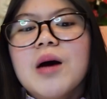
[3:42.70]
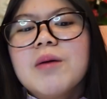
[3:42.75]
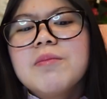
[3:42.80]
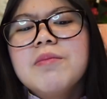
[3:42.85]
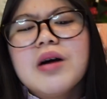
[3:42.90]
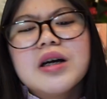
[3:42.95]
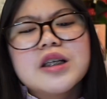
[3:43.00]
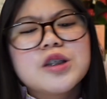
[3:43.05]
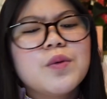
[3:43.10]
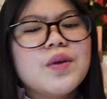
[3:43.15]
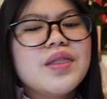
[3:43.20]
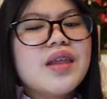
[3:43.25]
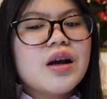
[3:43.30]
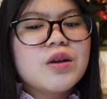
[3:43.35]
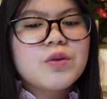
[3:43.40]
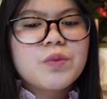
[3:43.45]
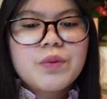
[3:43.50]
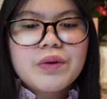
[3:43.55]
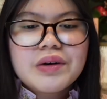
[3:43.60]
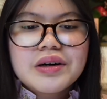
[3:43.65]
Books
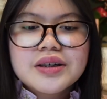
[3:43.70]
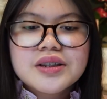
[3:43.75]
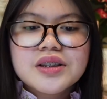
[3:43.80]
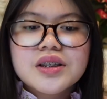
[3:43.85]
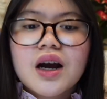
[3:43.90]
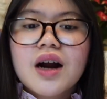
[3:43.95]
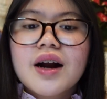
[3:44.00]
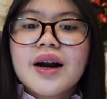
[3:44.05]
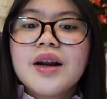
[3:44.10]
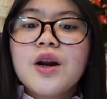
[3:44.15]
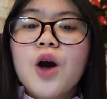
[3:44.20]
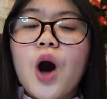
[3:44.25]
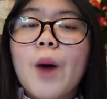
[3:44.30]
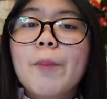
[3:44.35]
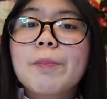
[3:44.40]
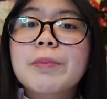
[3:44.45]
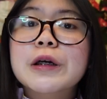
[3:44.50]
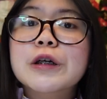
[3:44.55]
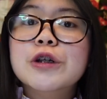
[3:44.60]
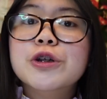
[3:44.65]
without words are an
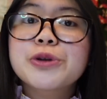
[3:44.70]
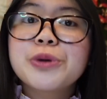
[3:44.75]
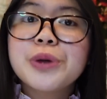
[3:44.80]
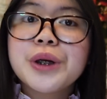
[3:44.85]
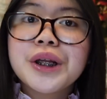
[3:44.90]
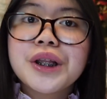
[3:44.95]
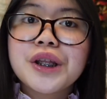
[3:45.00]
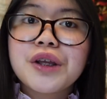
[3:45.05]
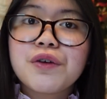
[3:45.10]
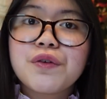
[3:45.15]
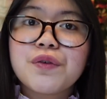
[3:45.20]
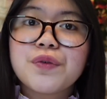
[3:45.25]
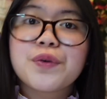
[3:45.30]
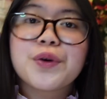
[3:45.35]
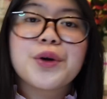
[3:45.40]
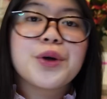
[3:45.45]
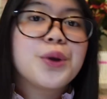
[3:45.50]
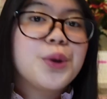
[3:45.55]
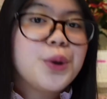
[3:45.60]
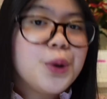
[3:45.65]
opportunity
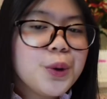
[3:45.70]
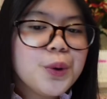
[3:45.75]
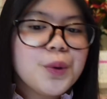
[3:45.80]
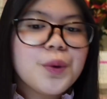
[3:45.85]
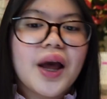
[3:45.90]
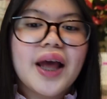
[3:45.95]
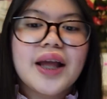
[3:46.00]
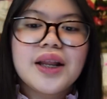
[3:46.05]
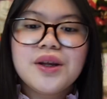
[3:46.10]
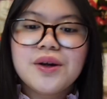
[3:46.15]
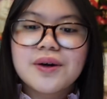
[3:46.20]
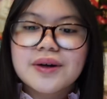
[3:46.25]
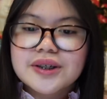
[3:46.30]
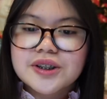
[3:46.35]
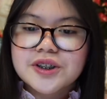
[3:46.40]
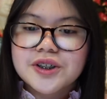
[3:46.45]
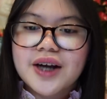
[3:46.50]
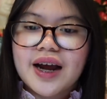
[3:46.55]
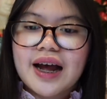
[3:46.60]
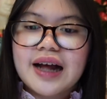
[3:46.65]
for you and your
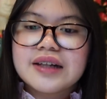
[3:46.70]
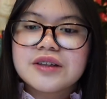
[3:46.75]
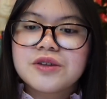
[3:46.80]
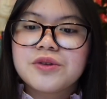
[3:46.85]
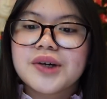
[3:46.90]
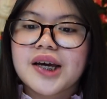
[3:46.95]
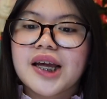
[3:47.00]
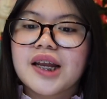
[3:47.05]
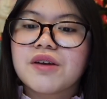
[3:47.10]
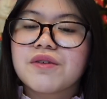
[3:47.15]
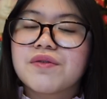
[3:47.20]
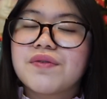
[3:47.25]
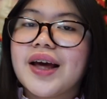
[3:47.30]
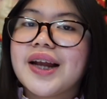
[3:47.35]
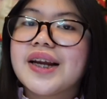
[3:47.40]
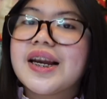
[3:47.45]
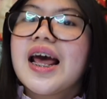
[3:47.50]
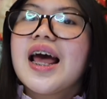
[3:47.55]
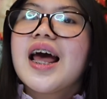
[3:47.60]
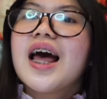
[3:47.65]
child to
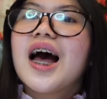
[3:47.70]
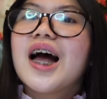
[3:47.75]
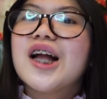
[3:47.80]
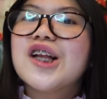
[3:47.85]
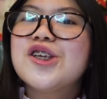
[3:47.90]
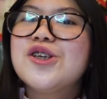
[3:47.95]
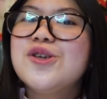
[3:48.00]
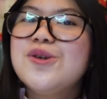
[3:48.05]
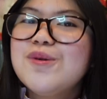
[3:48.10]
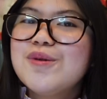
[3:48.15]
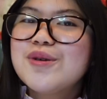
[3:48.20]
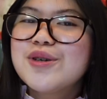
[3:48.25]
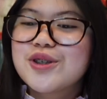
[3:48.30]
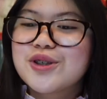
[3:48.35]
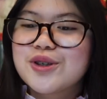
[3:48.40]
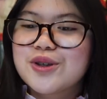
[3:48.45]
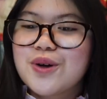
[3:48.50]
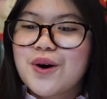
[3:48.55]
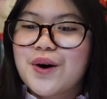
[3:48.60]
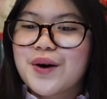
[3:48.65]
invent a new
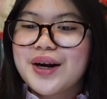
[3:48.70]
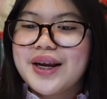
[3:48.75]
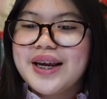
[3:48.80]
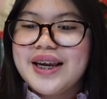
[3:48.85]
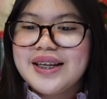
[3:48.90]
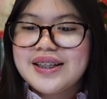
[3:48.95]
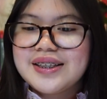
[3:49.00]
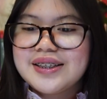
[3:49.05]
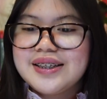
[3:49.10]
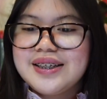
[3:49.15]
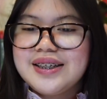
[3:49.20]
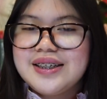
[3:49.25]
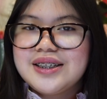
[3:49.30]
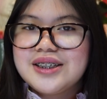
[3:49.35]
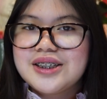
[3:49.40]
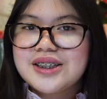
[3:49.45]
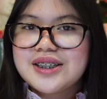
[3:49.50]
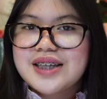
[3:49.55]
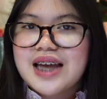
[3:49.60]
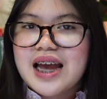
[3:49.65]
story
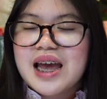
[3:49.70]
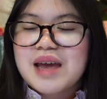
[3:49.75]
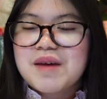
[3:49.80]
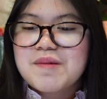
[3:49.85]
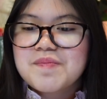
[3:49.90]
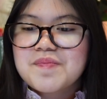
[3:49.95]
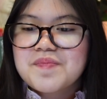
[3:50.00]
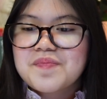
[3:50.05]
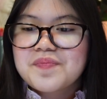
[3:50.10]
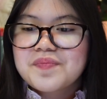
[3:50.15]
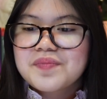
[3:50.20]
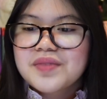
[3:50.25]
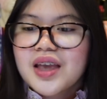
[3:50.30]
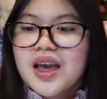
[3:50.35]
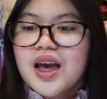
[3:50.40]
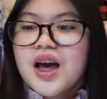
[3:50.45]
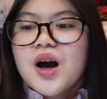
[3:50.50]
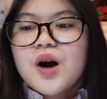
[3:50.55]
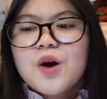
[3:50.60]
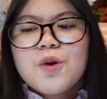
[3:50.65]
each time.
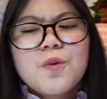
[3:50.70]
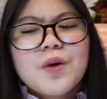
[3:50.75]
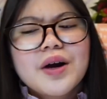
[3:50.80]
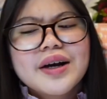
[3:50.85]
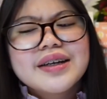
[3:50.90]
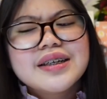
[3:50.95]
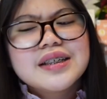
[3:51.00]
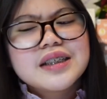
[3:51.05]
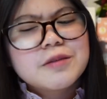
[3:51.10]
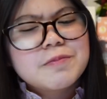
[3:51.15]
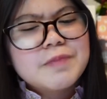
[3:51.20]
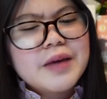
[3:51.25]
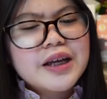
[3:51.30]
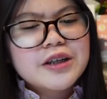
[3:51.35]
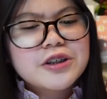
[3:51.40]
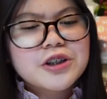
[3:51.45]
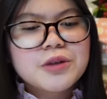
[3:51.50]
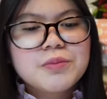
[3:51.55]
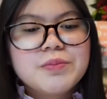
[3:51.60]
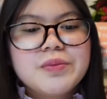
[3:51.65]
Wordless
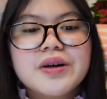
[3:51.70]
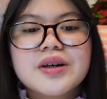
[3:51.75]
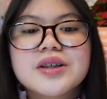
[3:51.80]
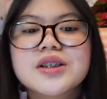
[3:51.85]
picture books